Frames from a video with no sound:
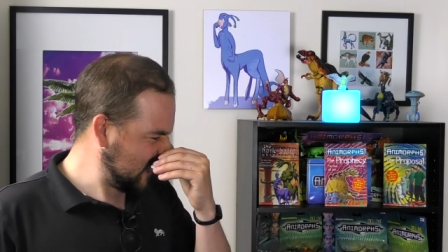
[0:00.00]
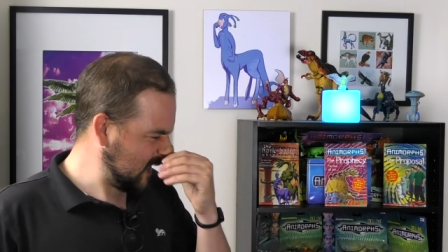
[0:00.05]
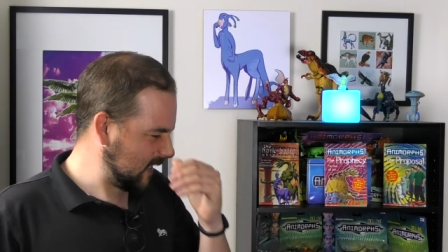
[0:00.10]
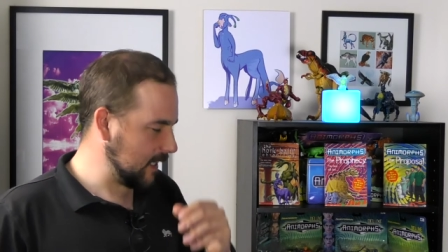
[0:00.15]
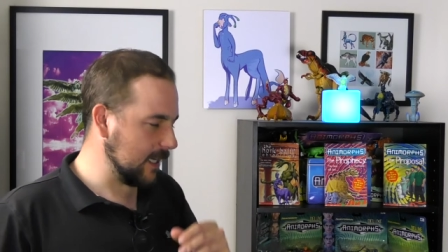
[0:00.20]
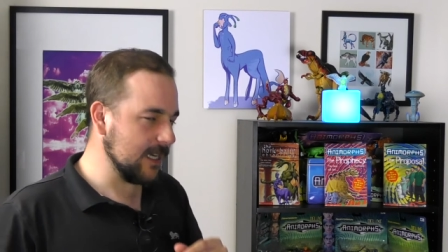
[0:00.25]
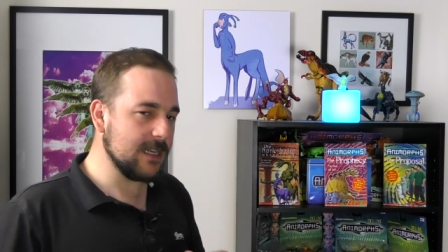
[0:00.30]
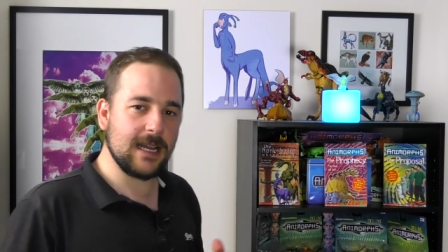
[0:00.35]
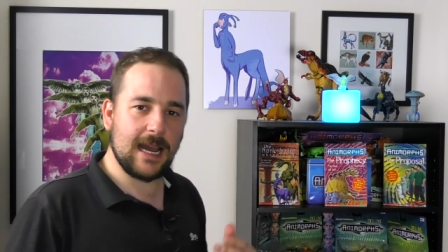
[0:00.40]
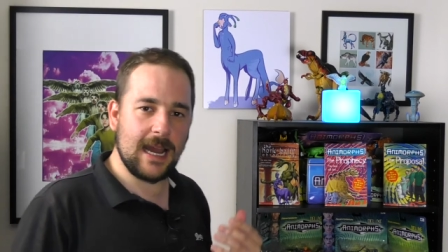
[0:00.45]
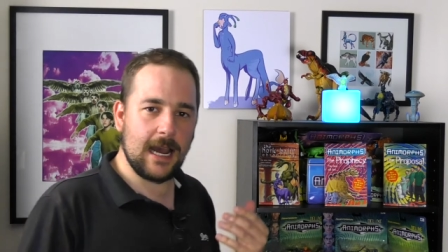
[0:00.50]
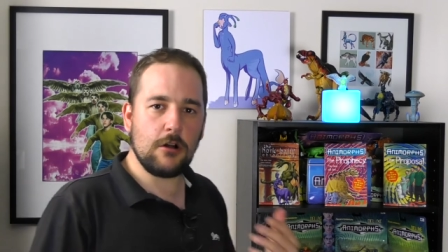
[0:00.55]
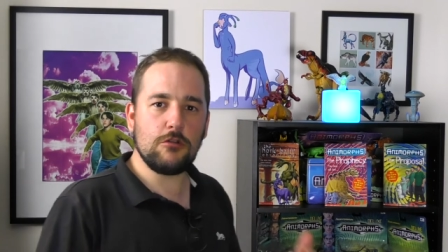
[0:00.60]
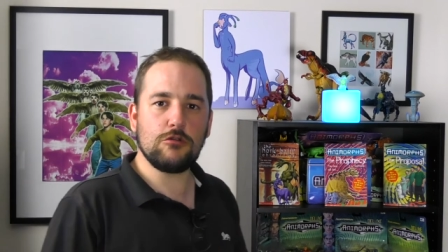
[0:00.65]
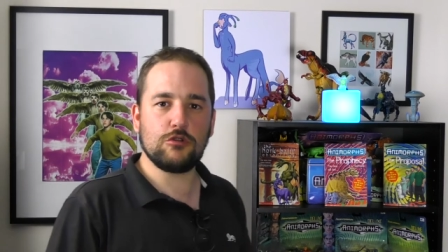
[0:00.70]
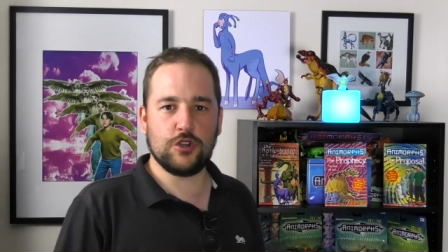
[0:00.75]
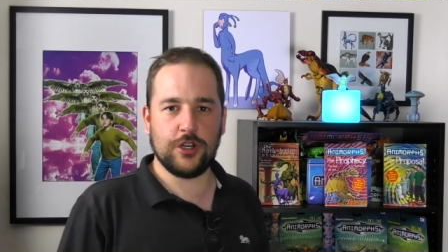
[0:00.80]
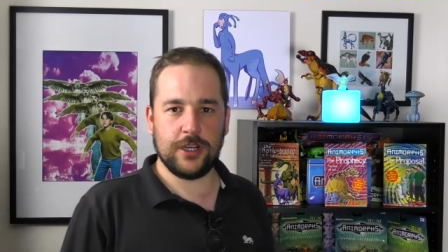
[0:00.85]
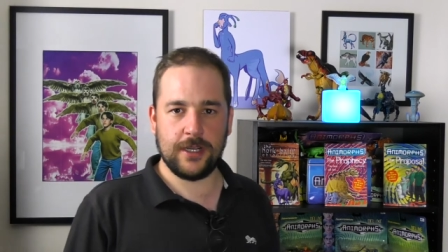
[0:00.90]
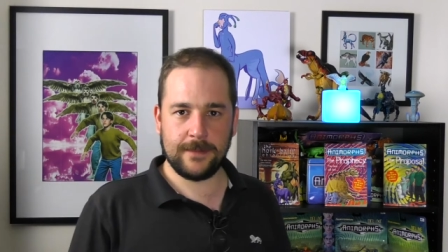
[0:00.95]
Did
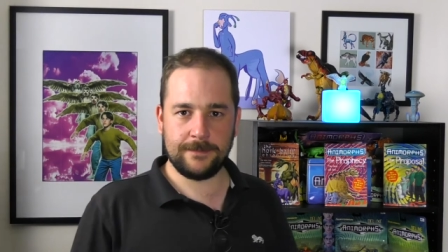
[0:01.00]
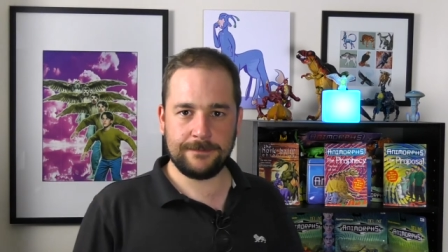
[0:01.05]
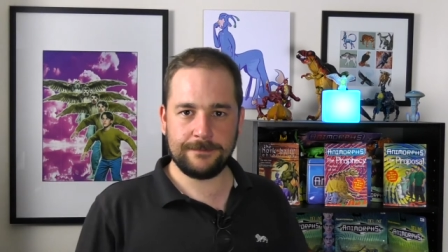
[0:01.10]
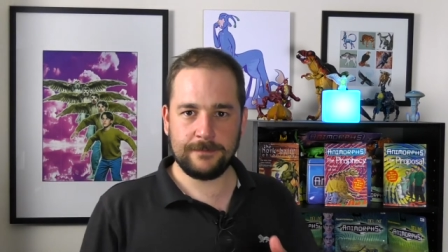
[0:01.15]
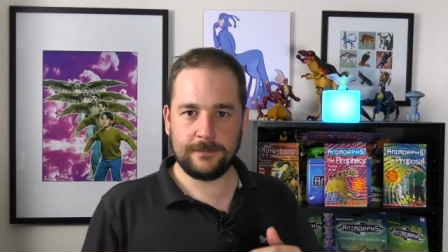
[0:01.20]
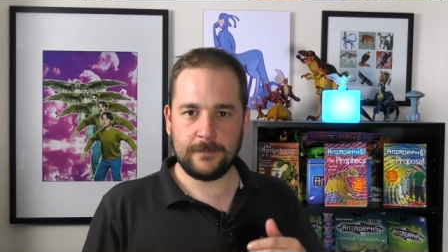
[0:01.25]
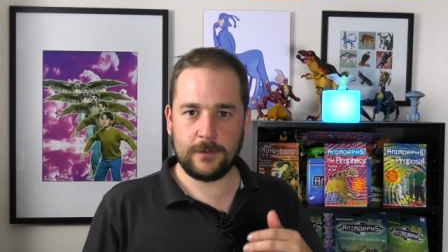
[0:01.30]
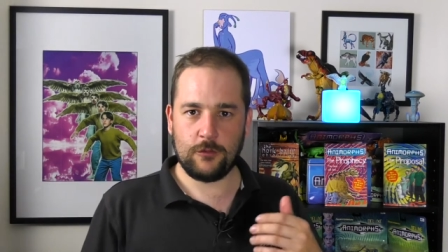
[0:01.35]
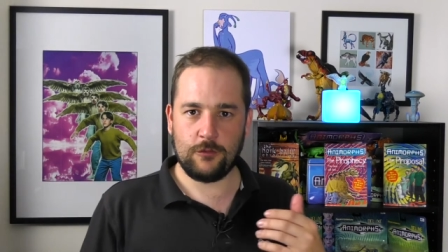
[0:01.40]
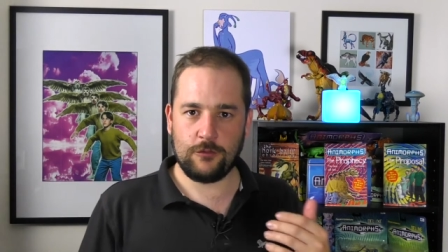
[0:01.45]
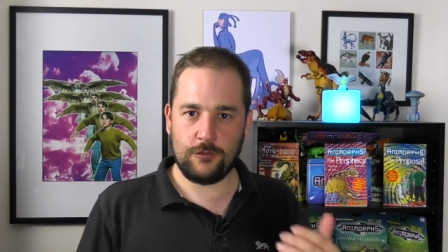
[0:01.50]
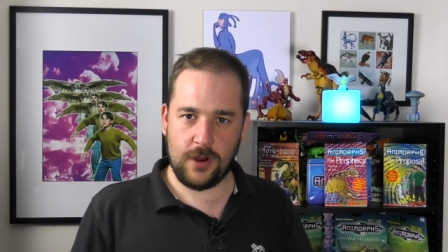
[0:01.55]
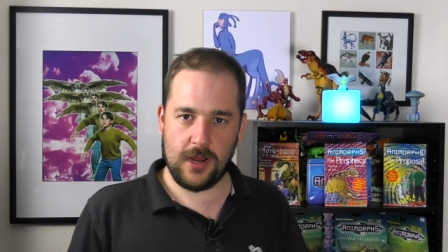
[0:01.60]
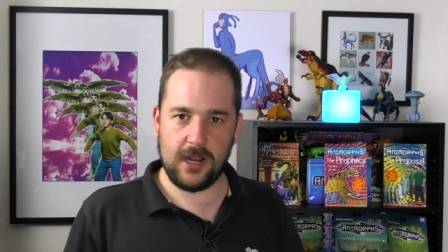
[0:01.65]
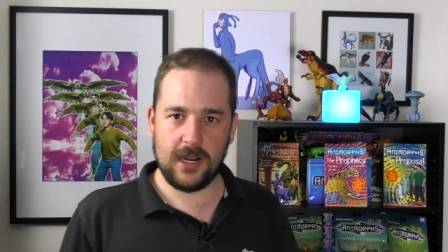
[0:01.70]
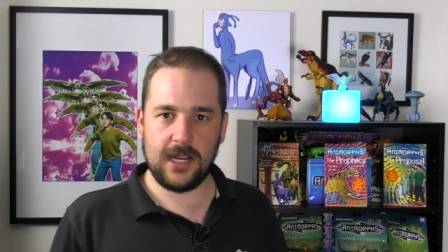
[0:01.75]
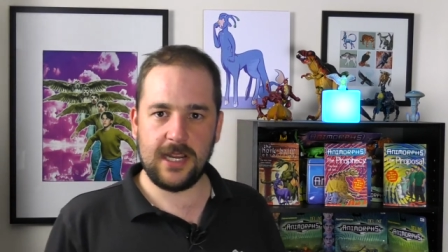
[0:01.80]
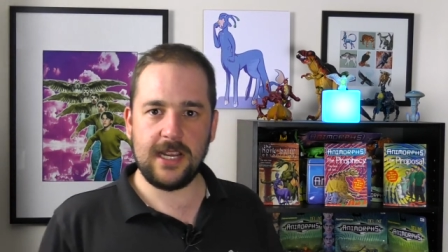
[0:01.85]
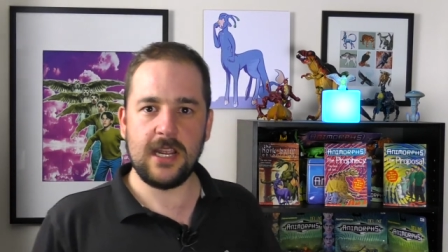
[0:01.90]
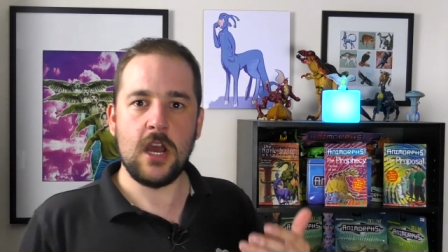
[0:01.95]
Aldrea
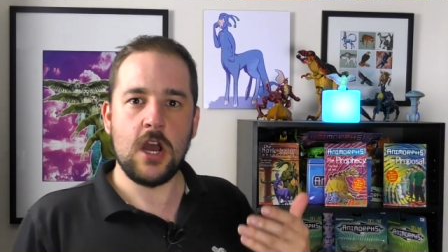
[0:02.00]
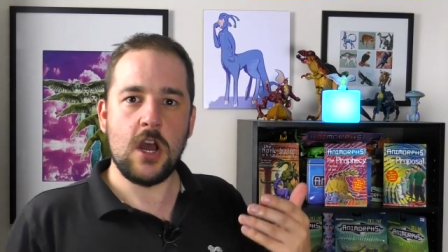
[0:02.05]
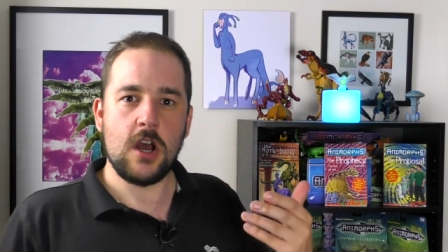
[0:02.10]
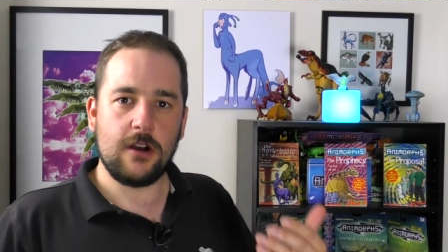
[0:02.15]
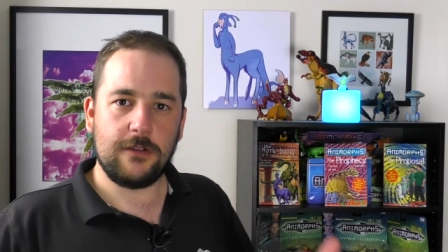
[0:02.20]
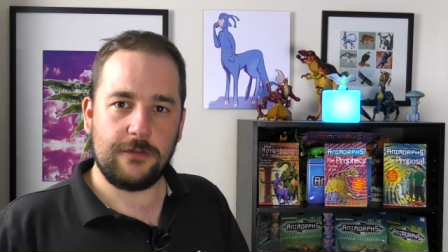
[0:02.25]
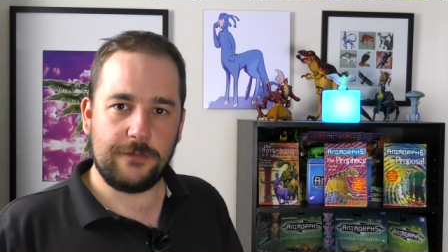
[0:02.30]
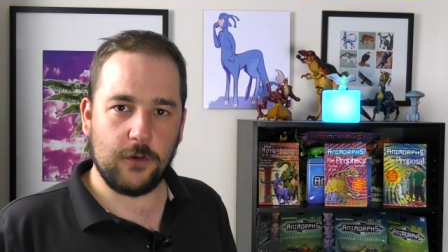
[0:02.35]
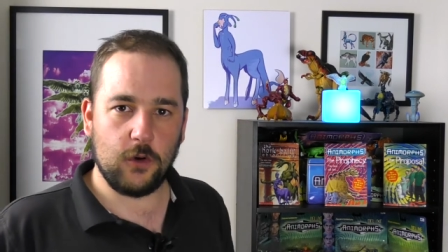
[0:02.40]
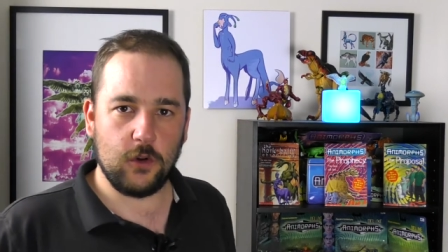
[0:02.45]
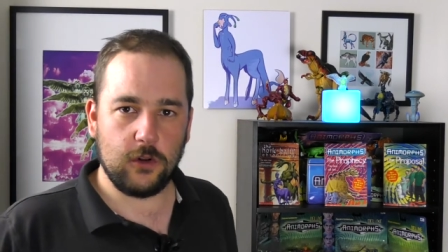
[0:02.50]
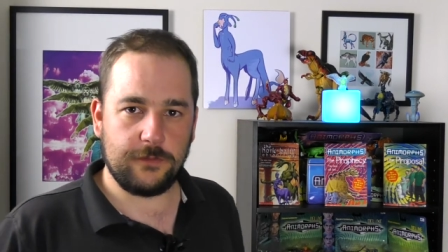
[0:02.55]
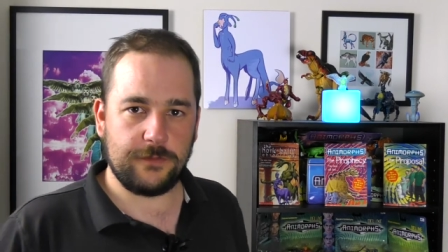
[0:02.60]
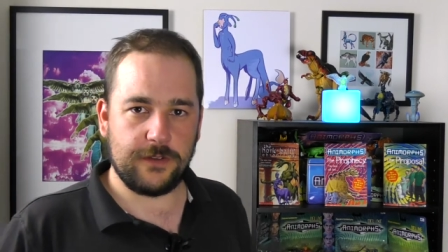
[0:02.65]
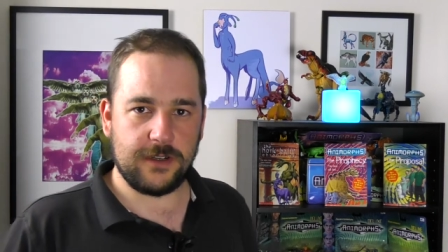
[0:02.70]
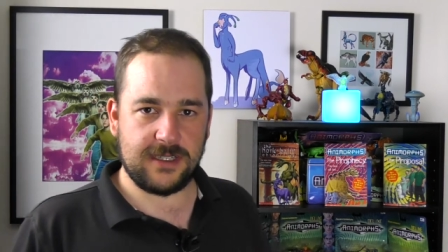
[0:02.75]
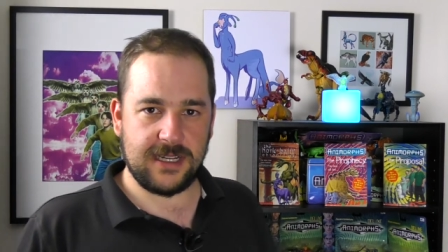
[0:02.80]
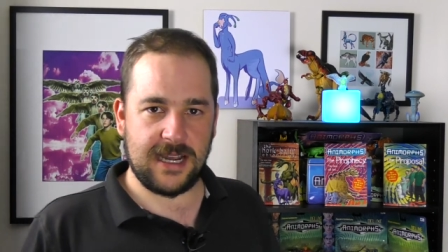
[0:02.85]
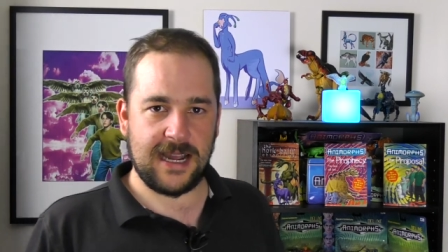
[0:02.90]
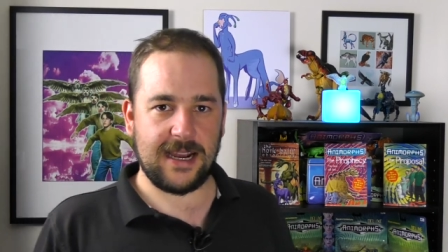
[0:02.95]
really fall for
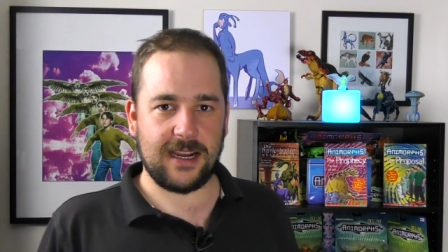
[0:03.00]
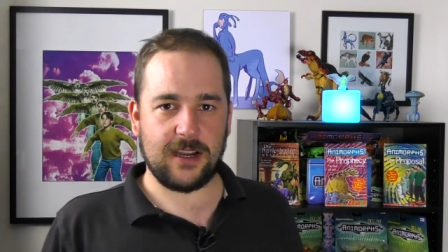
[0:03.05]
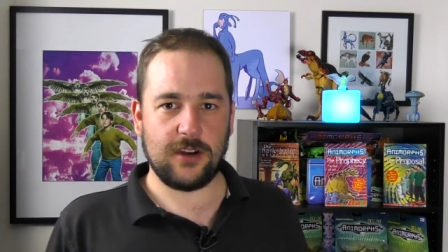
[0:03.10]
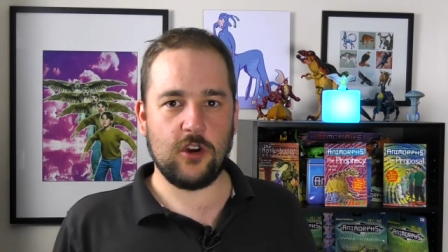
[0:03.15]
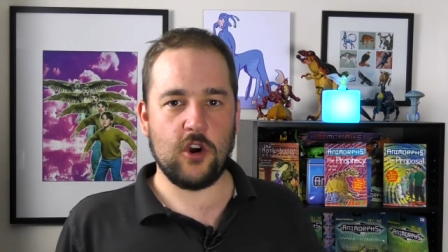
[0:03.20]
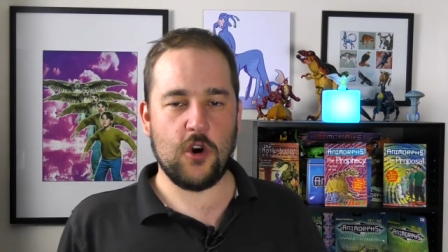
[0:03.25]
Dak,